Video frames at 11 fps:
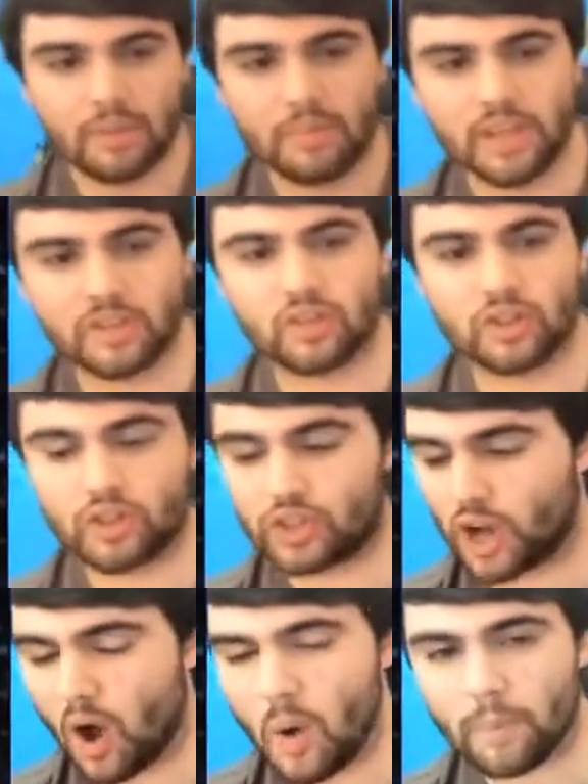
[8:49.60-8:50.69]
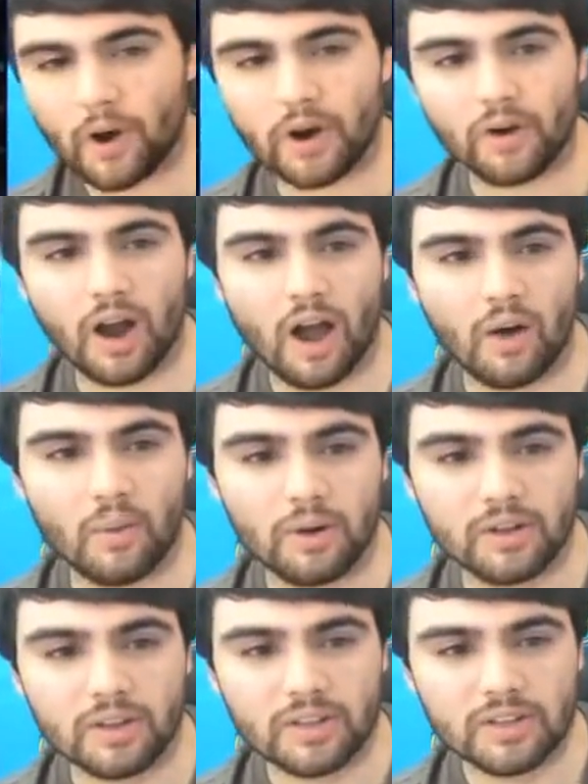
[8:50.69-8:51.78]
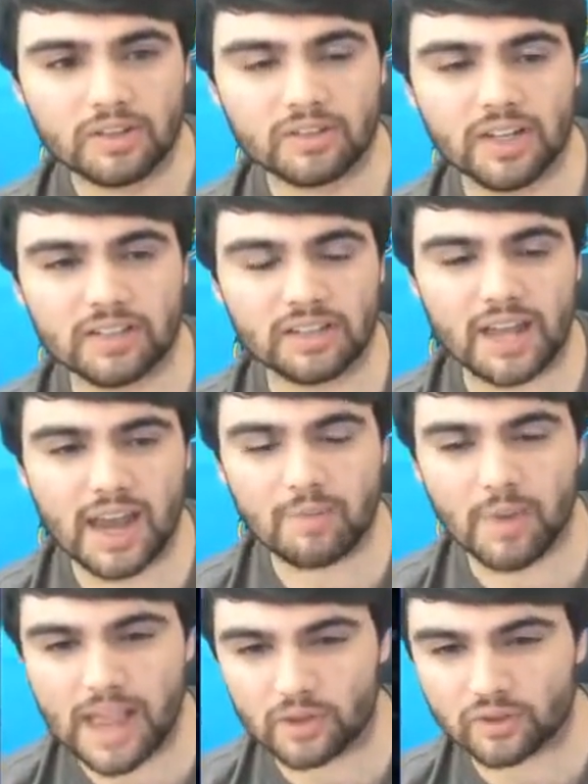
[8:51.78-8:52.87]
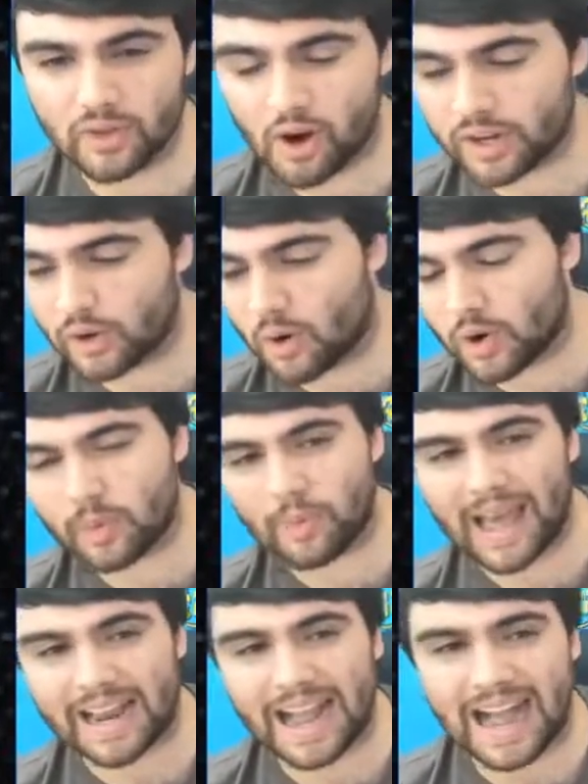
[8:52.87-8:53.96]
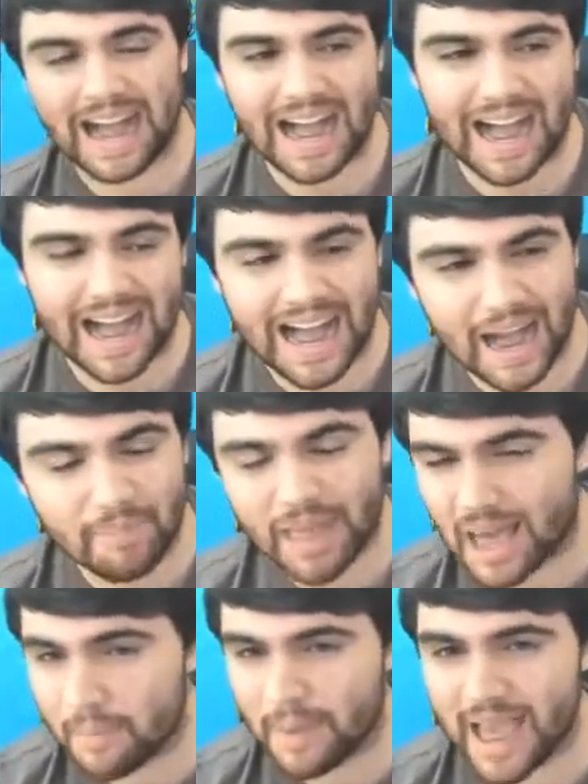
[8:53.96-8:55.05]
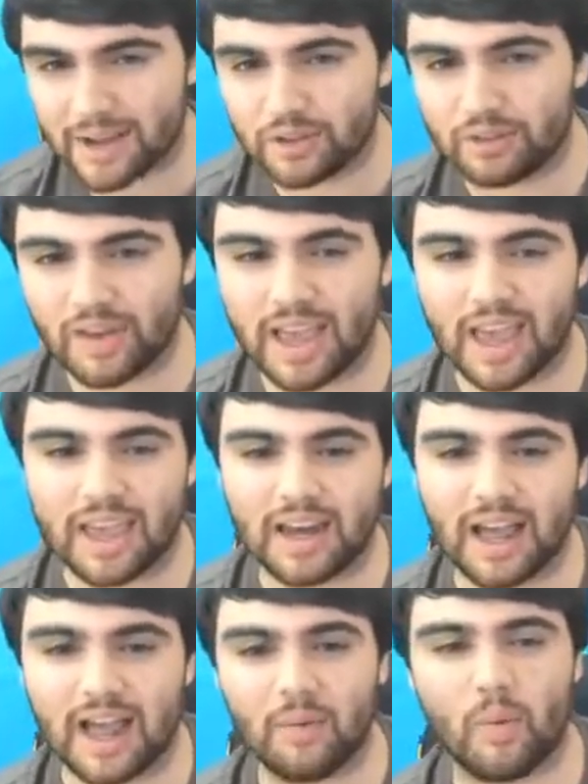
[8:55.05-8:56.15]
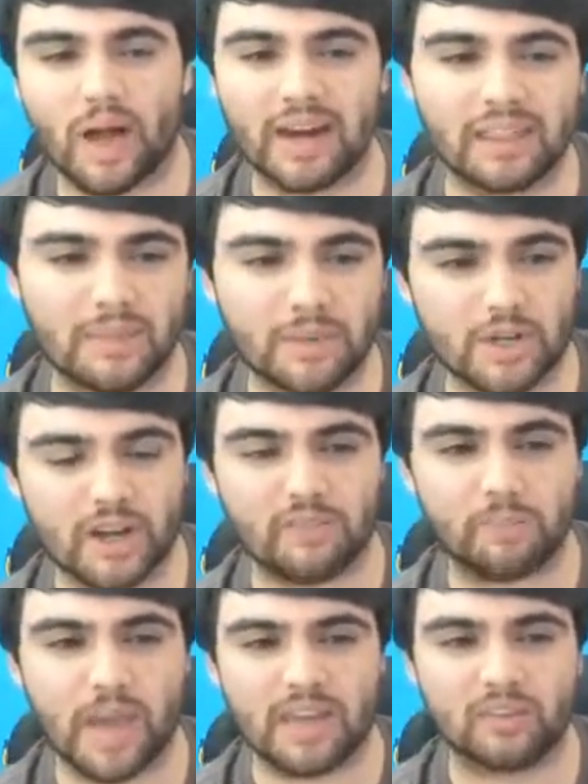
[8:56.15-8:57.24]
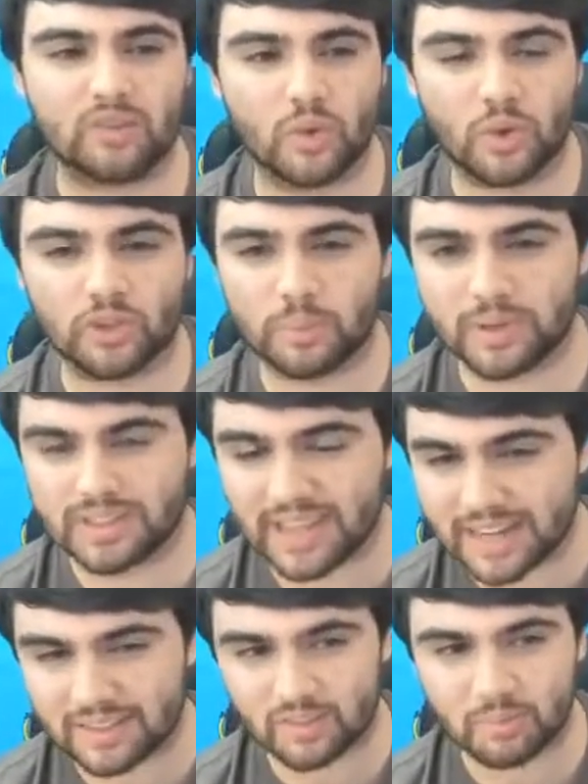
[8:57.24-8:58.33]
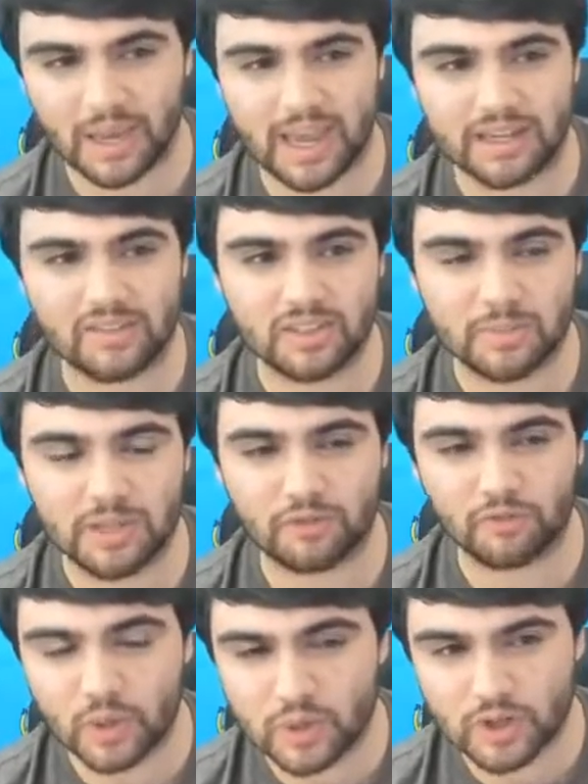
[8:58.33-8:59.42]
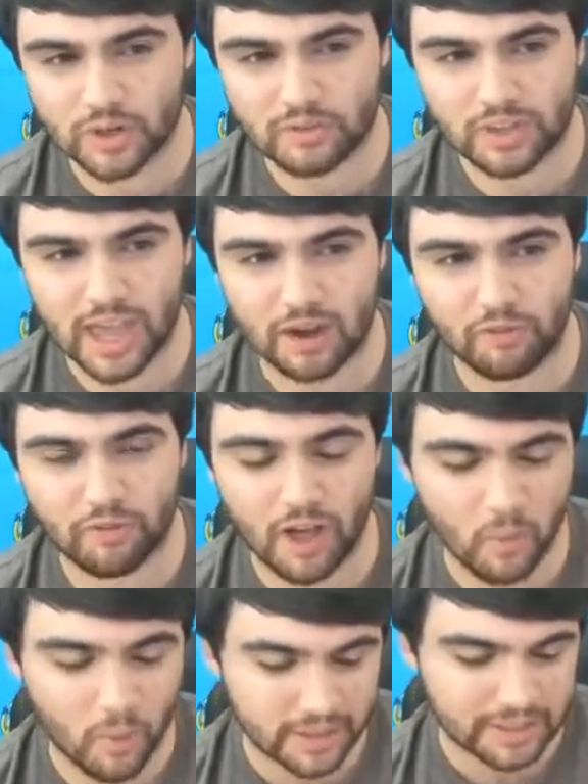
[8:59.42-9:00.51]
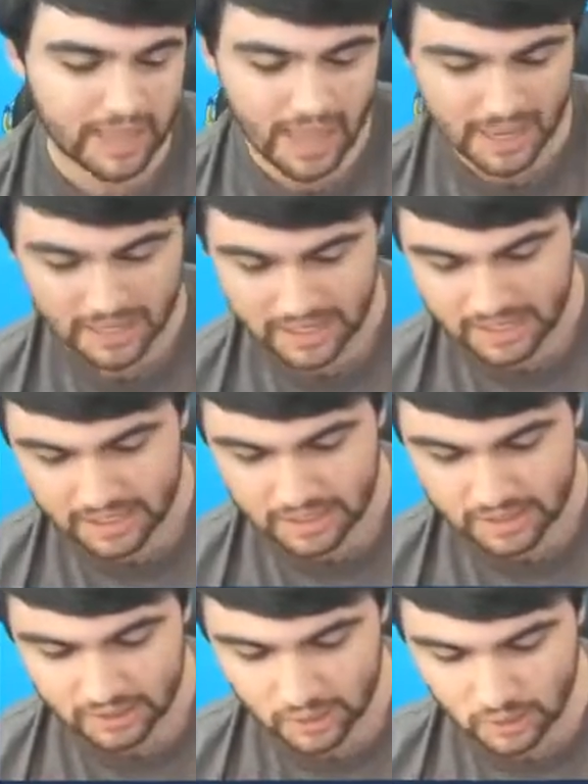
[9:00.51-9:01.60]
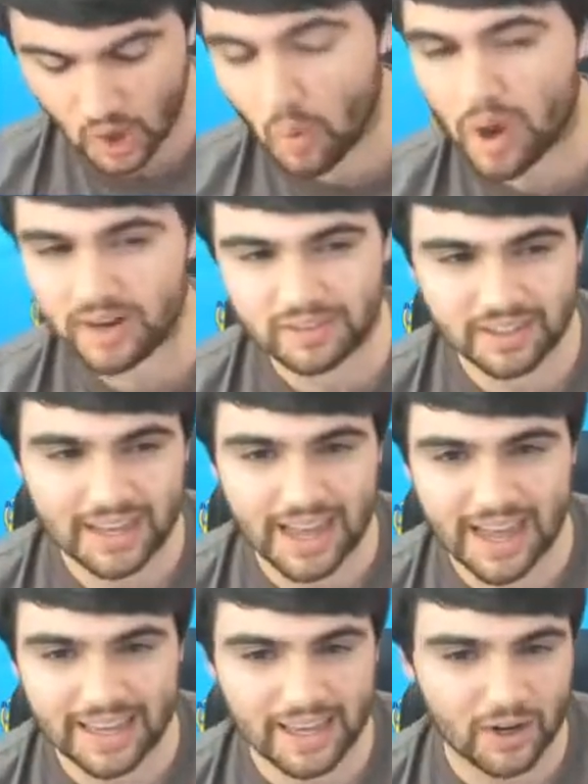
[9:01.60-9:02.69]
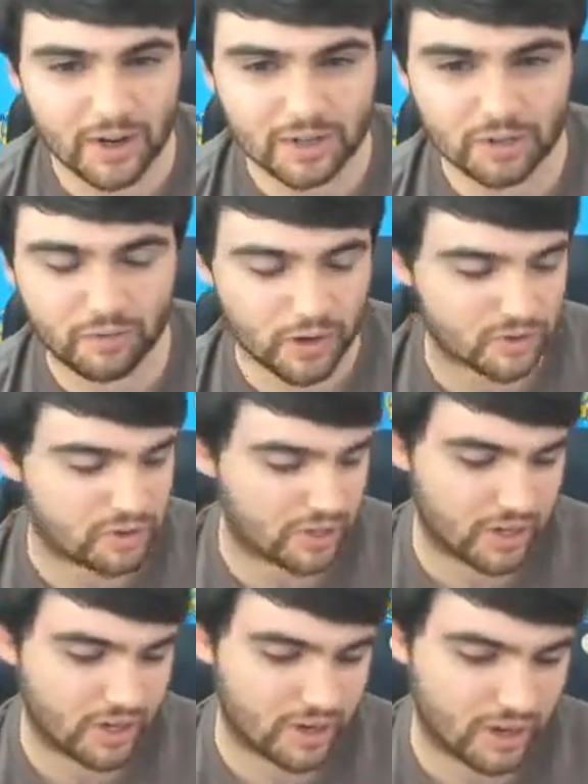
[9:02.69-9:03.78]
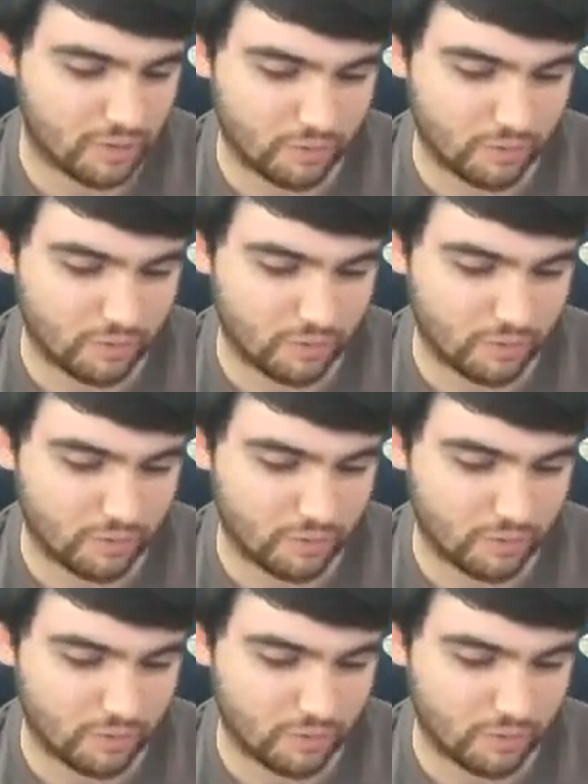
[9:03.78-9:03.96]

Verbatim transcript: Mr. Joe Burrow, Cincinnati Bengals starting quarterback. I'm not a Bengals fan. I wanted them to draft Penei Sewell to protect this man who's going to be the future of the NFL one day. You don't want to see a guy get hurt his first year, and